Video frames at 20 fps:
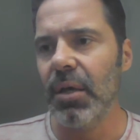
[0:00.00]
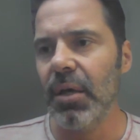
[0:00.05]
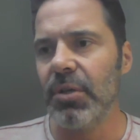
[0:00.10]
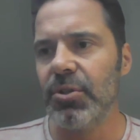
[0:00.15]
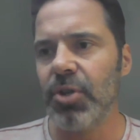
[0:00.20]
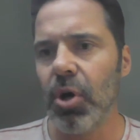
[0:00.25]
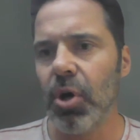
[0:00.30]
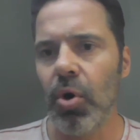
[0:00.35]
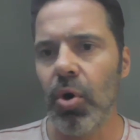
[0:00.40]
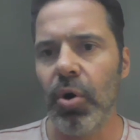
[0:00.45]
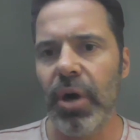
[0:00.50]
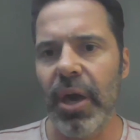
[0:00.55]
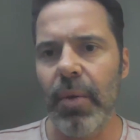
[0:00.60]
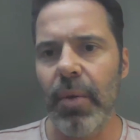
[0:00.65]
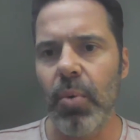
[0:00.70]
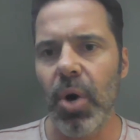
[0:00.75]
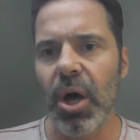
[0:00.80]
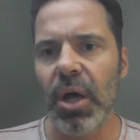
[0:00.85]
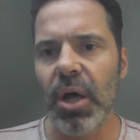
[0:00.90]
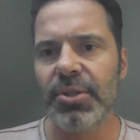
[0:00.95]
So it
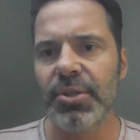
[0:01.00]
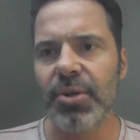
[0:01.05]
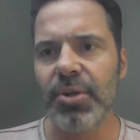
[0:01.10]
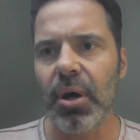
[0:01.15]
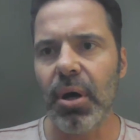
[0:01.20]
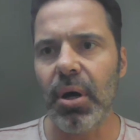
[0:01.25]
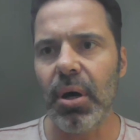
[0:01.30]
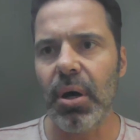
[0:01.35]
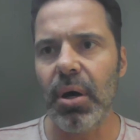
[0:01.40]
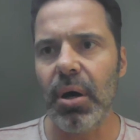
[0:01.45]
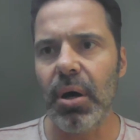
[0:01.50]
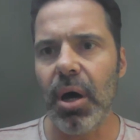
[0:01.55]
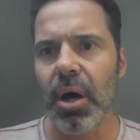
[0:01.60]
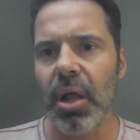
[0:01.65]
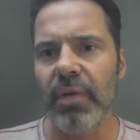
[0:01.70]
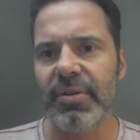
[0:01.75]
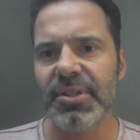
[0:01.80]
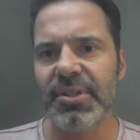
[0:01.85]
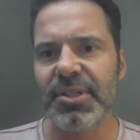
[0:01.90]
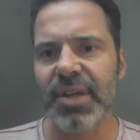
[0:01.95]
was
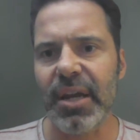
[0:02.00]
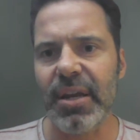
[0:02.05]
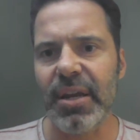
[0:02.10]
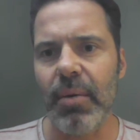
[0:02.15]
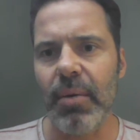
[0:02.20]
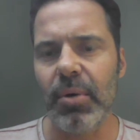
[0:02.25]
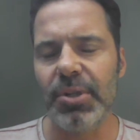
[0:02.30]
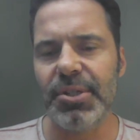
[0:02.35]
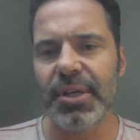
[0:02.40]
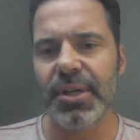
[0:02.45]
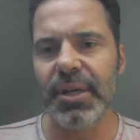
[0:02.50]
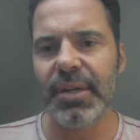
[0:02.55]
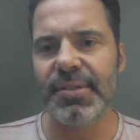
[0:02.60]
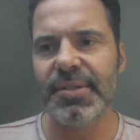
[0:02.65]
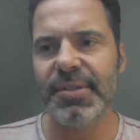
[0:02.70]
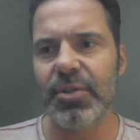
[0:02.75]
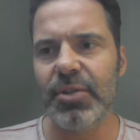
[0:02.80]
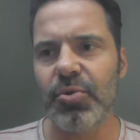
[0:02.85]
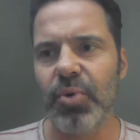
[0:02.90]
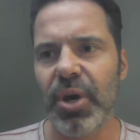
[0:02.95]
all of a sudden I was in a
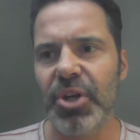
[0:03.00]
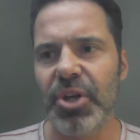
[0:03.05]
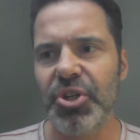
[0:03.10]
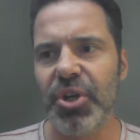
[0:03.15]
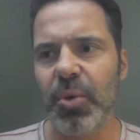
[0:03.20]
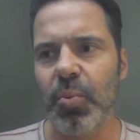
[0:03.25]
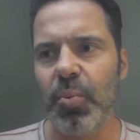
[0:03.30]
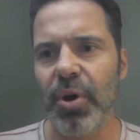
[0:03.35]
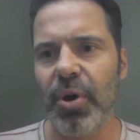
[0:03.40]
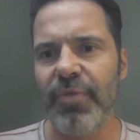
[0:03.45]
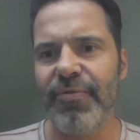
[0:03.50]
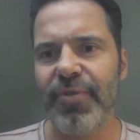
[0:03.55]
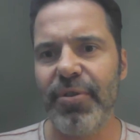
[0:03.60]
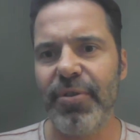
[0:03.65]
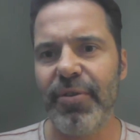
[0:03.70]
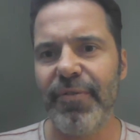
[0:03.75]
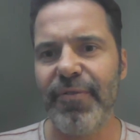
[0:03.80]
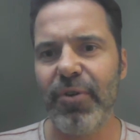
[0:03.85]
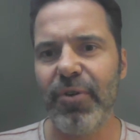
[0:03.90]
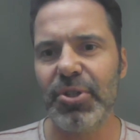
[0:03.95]
situation where, for
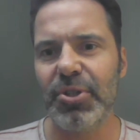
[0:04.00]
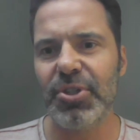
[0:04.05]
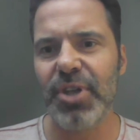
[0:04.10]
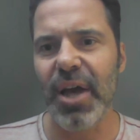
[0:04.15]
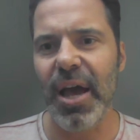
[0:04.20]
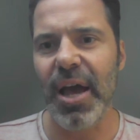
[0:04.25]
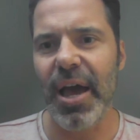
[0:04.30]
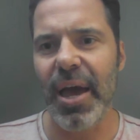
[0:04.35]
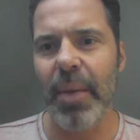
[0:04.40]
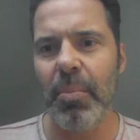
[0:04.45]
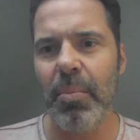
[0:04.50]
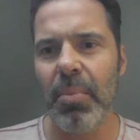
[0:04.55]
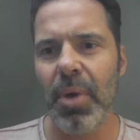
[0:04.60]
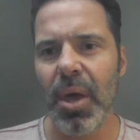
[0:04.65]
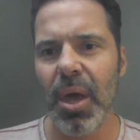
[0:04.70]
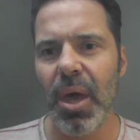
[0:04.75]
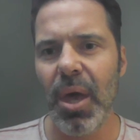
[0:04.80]
the first time,